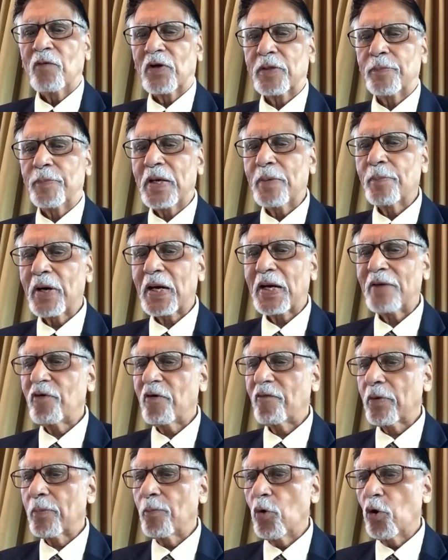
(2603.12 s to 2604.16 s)
For a member
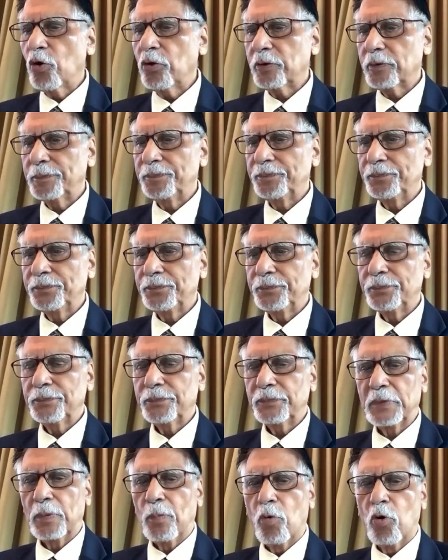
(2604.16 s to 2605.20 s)
of our board
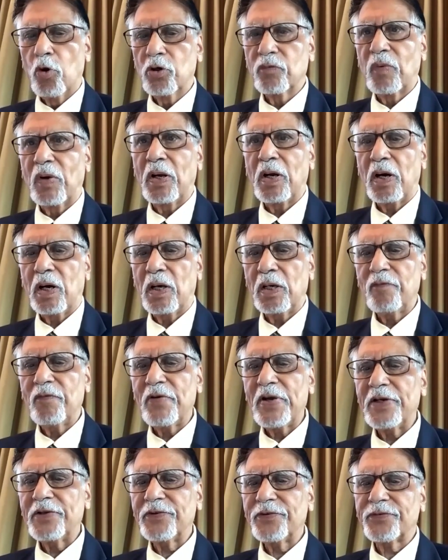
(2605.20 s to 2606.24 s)
will
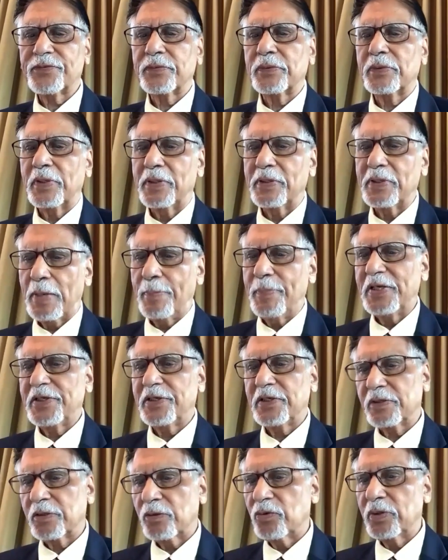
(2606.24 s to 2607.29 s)
always be
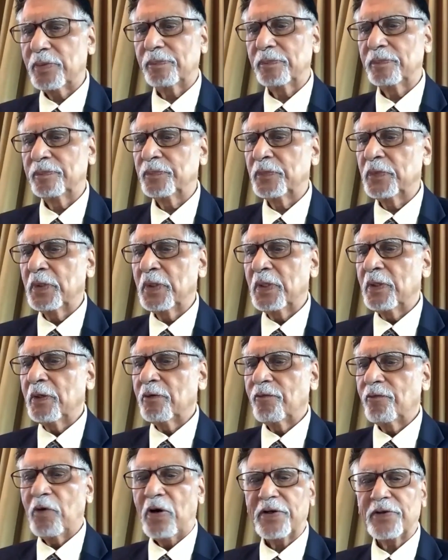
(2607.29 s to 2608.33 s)

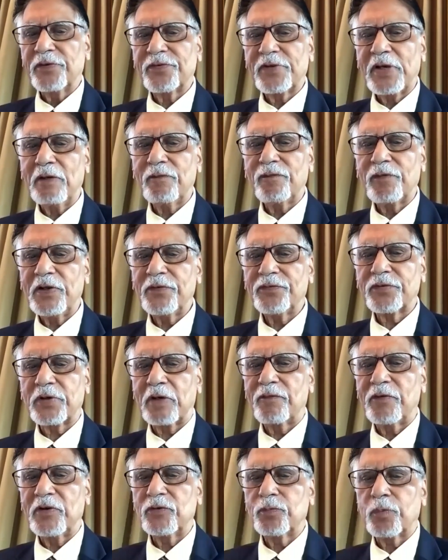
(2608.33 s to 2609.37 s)
for his selfless
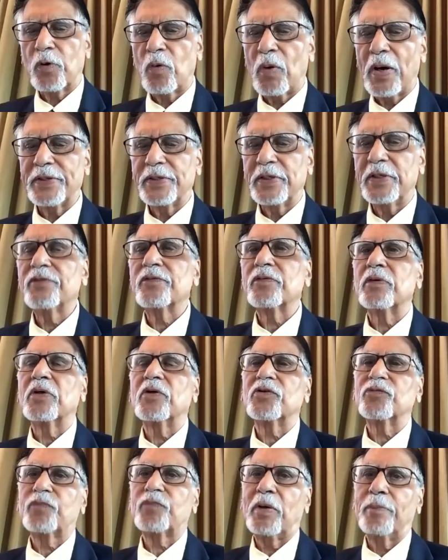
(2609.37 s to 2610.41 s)
service provided
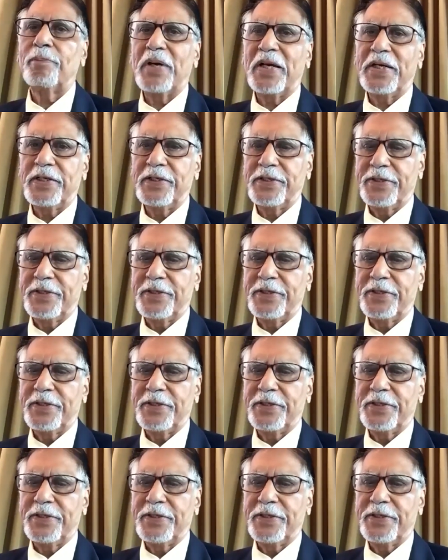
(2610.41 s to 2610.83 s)
to us for men.